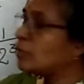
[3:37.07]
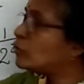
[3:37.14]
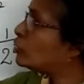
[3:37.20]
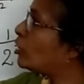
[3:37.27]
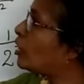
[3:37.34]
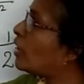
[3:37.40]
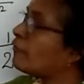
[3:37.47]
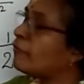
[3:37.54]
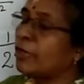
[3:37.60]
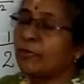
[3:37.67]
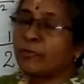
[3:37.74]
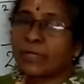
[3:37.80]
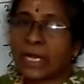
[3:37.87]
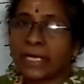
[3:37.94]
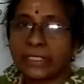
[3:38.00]
So how will
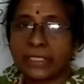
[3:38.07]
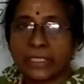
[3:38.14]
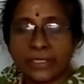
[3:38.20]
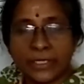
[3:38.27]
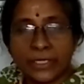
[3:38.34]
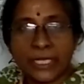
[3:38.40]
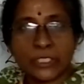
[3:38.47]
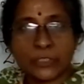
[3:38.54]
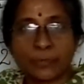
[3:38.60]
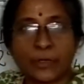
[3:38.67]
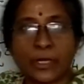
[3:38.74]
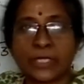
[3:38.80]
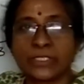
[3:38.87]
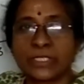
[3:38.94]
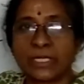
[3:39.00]
you write it in
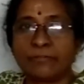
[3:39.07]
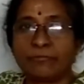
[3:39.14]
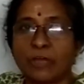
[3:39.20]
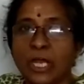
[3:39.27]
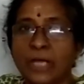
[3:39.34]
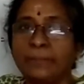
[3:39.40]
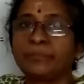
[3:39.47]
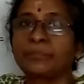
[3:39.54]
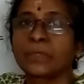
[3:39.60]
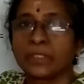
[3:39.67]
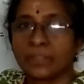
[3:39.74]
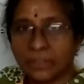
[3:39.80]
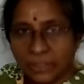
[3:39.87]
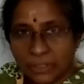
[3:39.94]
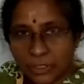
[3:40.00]
exponential form?
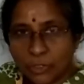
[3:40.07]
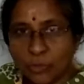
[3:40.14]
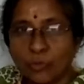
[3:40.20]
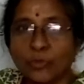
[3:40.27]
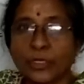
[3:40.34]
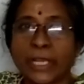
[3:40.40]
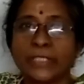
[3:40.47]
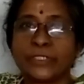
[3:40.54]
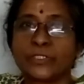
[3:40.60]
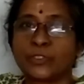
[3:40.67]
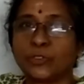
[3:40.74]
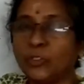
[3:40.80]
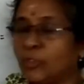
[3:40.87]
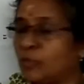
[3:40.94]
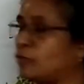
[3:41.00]
2 raised
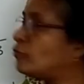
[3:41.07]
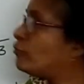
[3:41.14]
to